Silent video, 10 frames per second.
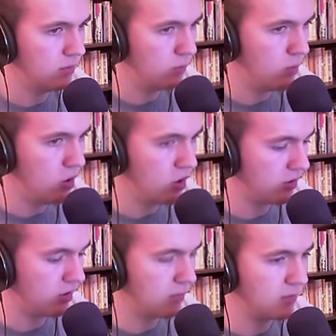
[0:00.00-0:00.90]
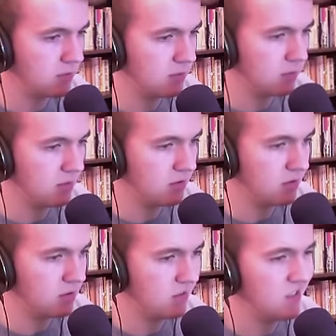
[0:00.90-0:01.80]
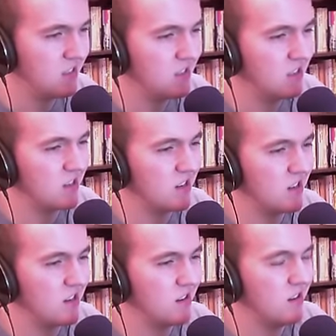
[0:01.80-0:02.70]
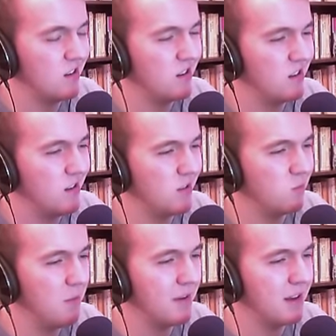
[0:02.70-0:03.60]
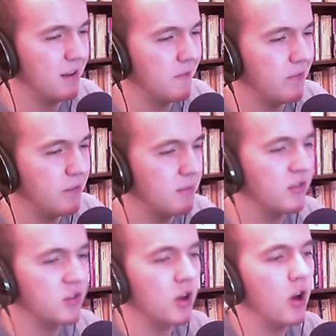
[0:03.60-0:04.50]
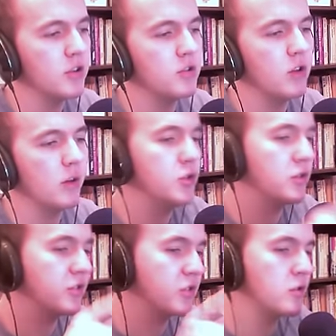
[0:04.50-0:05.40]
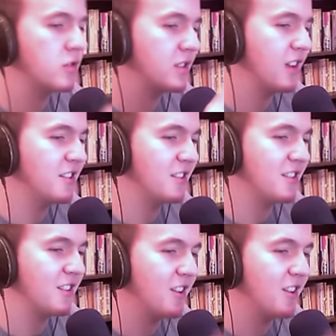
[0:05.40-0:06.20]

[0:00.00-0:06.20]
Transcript: Work. I pressed the wrong button. Ah, that's wobbly. But if the car can do it, I'm sure the scooter is lighter than the